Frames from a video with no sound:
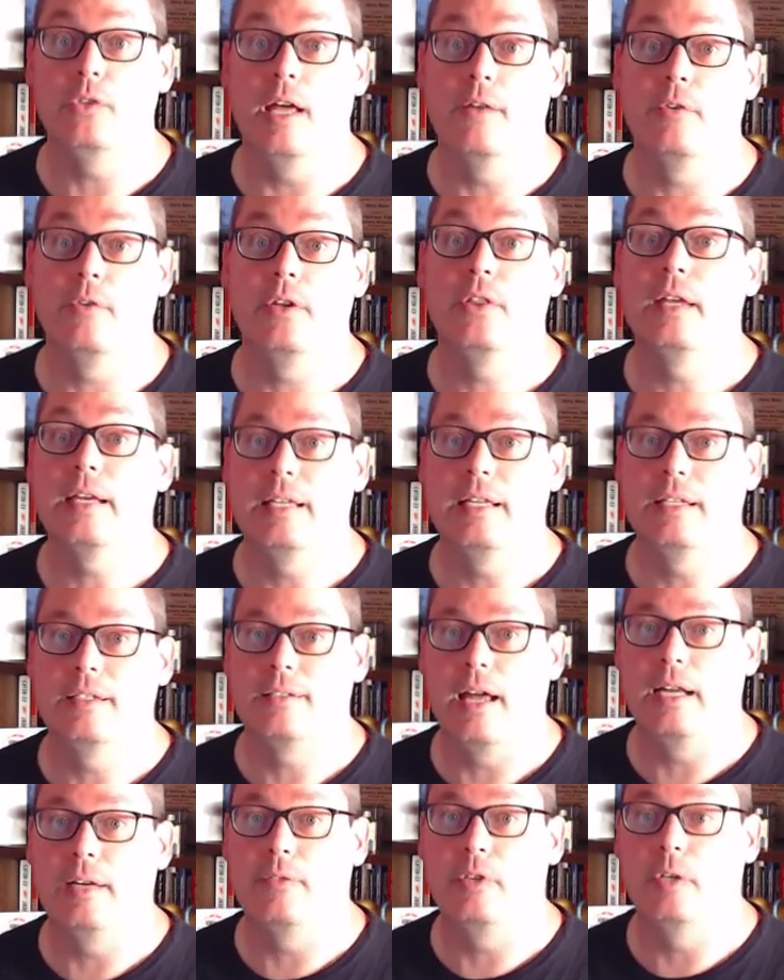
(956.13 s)
everything
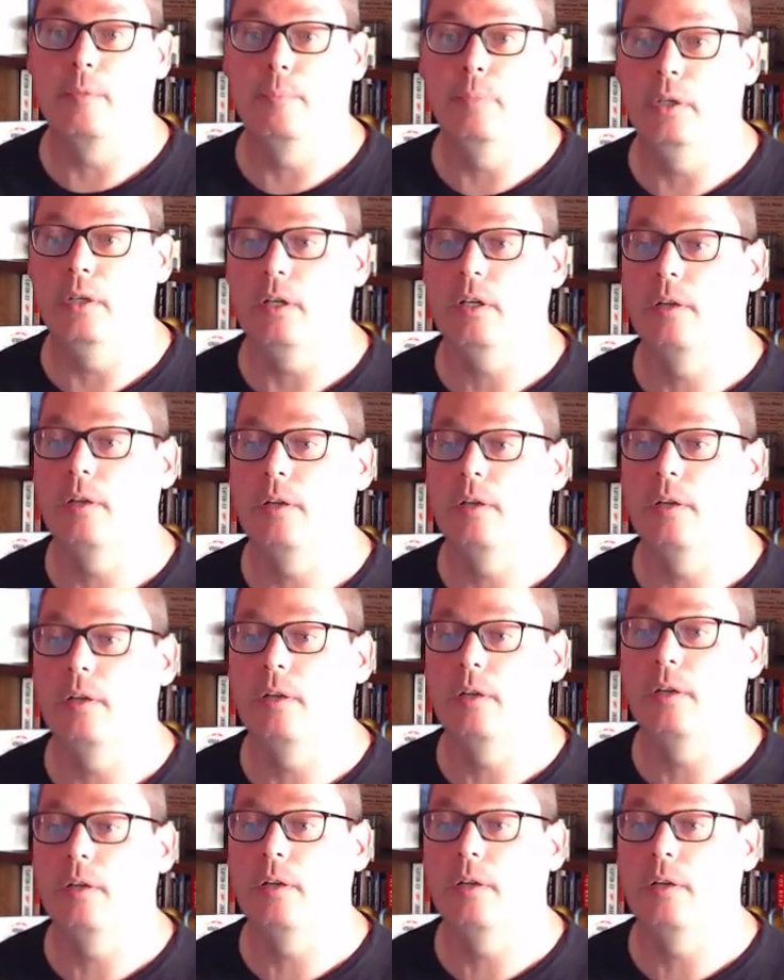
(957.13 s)
inside of your book.
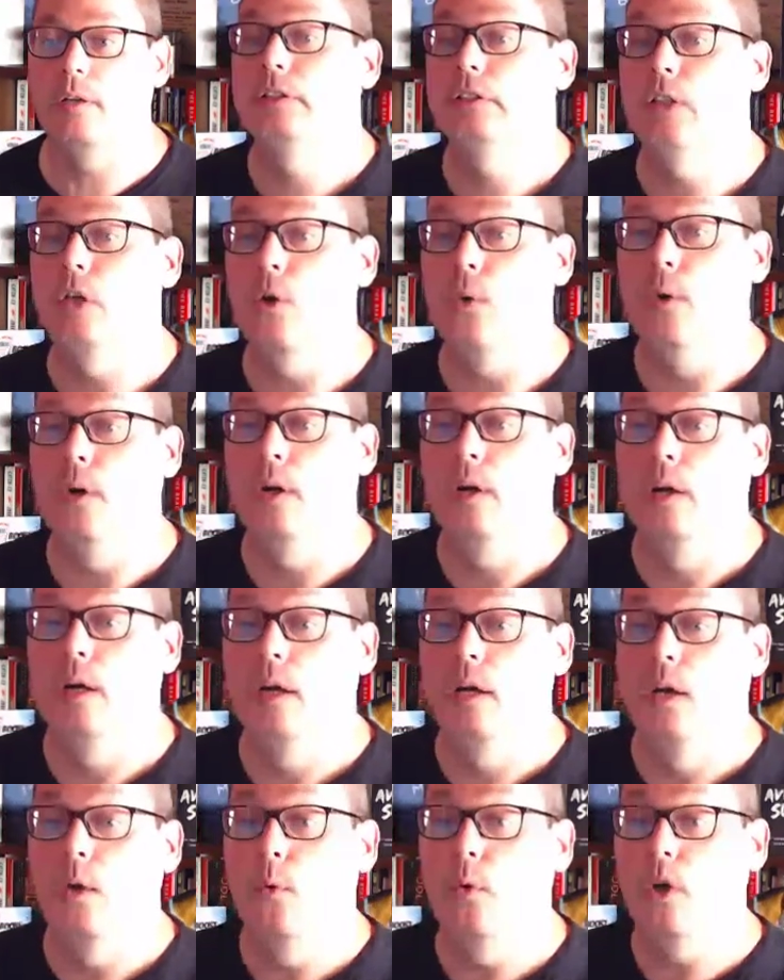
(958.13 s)
So
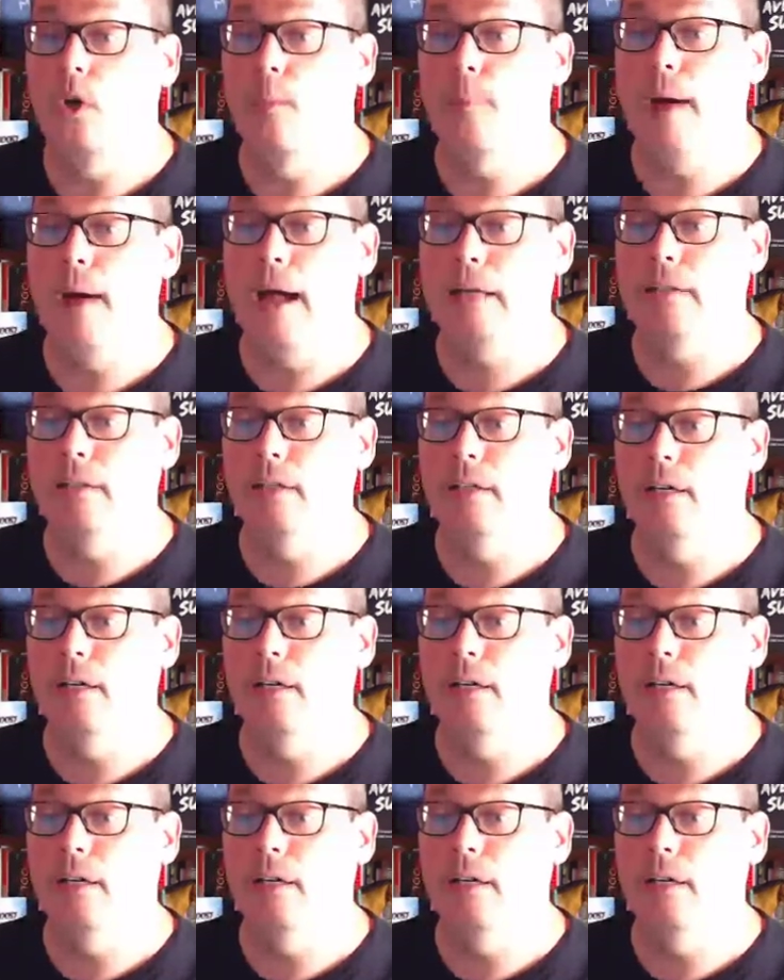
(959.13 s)
we'll go back to